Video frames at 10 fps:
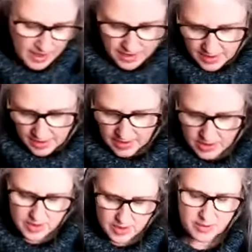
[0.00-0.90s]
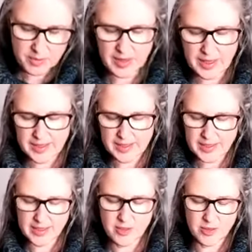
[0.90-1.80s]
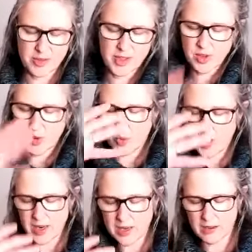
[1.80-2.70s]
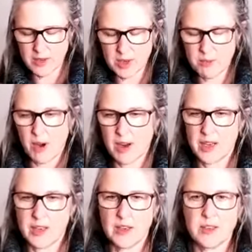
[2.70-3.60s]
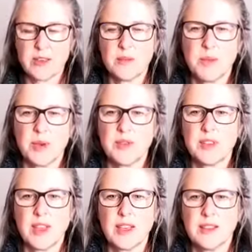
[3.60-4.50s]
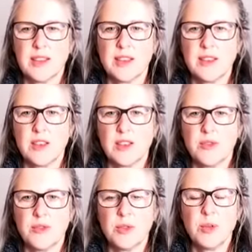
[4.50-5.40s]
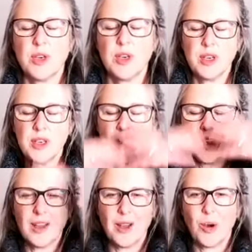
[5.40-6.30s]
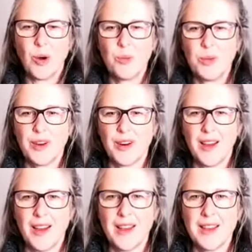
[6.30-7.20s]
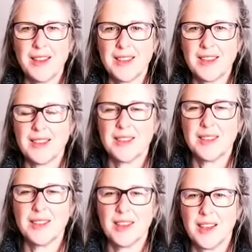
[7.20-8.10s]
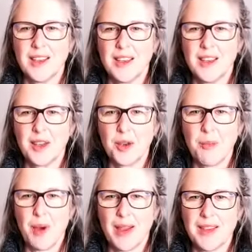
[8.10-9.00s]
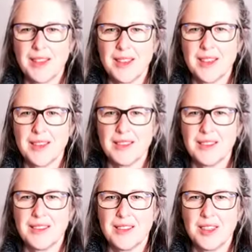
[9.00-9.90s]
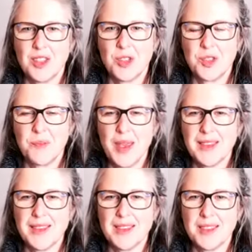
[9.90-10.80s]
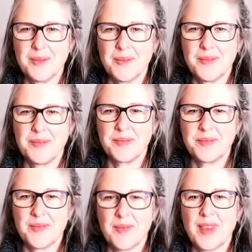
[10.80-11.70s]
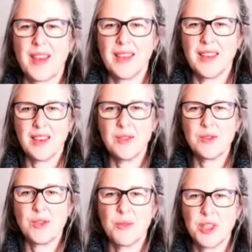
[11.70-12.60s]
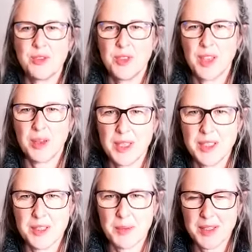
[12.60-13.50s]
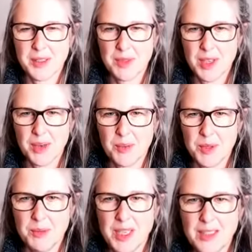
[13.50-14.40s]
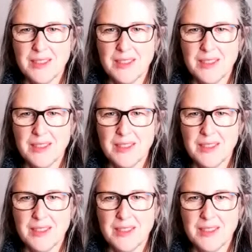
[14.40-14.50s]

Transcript: Get yourself planted. Feel the weight of your body and your sit bones settling into the floor. Open your eyes. Come back into your space. And thank you so much for coming to spend some time with me.